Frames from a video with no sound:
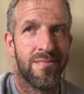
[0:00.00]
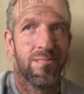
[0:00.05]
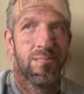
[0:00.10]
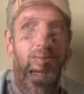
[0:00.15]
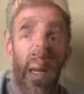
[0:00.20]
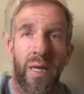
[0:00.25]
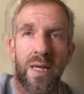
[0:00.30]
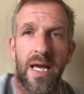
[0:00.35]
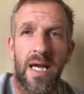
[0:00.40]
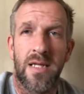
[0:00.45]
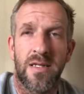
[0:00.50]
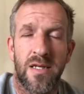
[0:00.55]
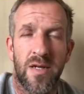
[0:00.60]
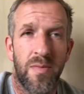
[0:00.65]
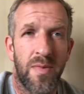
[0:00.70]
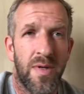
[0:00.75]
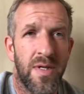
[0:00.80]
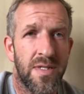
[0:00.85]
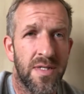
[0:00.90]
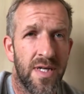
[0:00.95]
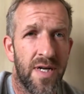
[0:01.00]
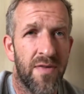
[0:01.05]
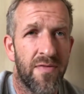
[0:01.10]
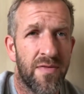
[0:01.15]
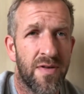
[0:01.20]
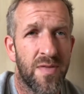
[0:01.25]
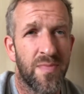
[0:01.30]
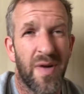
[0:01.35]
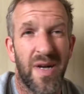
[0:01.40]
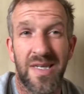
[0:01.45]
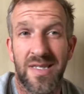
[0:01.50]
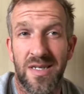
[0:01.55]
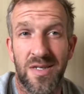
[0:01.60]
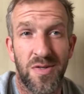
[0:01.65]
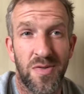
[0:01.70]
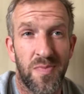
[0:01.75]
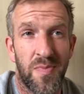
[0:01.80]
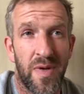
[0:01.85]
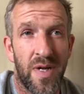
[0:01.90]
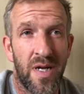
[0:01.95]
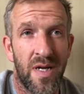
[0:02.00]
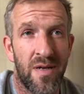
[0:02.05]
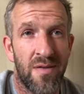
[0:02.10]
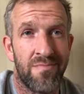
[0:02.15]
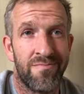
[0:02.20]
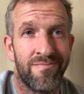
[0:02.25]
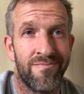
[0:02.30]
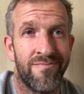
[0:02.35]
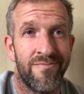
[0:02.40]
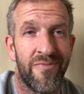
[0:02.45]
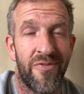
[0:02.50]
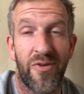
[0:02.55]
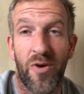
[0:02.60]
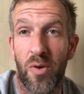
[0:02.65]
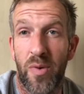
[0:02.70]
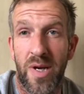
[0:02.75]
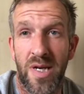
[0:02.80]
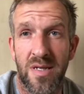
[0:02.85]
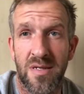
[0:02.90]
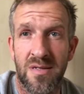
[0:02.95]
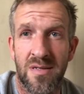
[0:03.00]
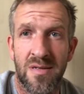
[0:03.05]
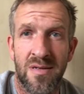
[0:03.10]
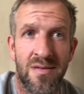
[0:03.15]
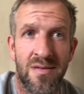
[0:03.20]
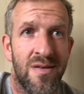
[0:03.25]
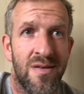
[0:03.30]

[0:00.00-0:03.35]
Okay, 2 minutes left. It's basically just been throw-ins.